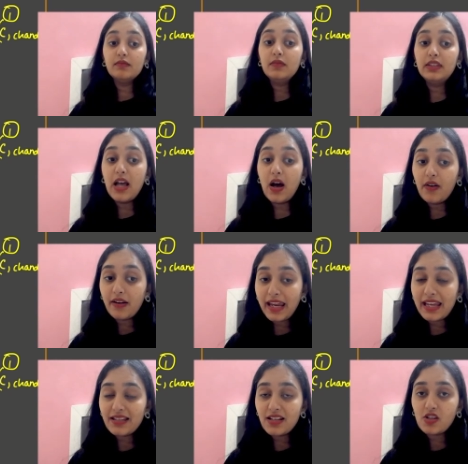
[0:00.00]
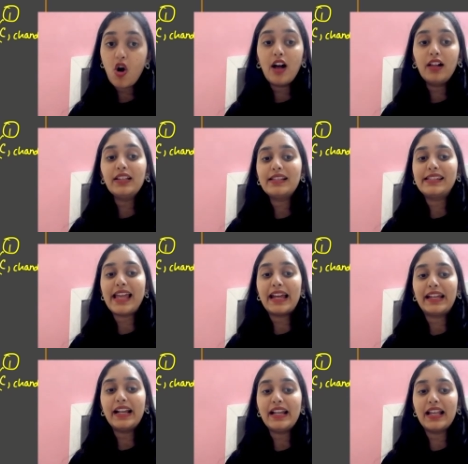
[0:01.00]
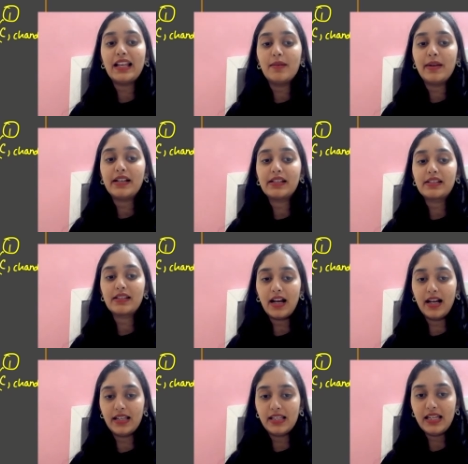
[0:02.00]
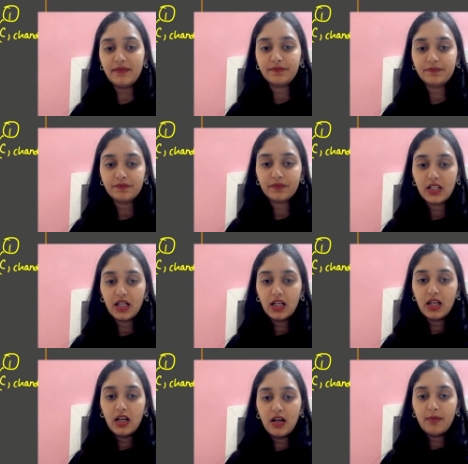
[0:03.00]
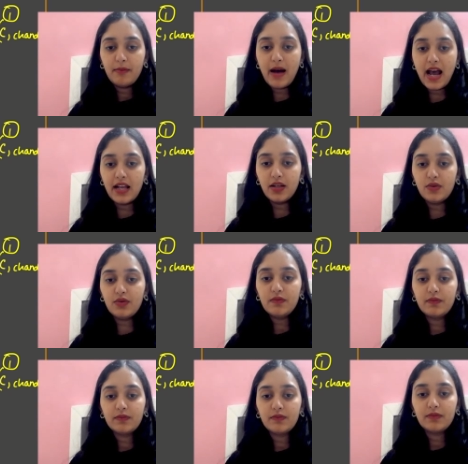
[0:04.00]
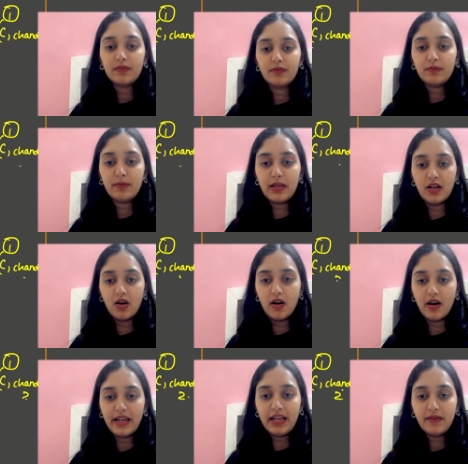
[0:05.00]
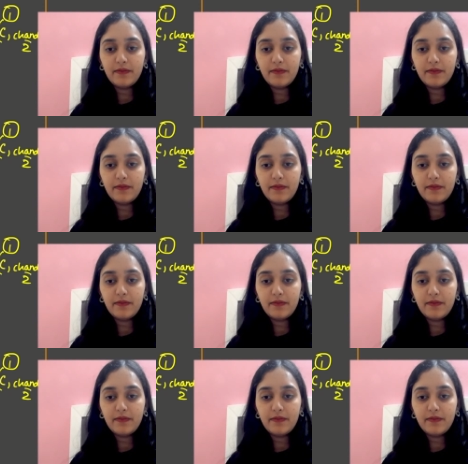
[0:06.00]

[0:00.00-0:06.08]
Now, range is all the second elements. Ali, Bhanu, Binoy,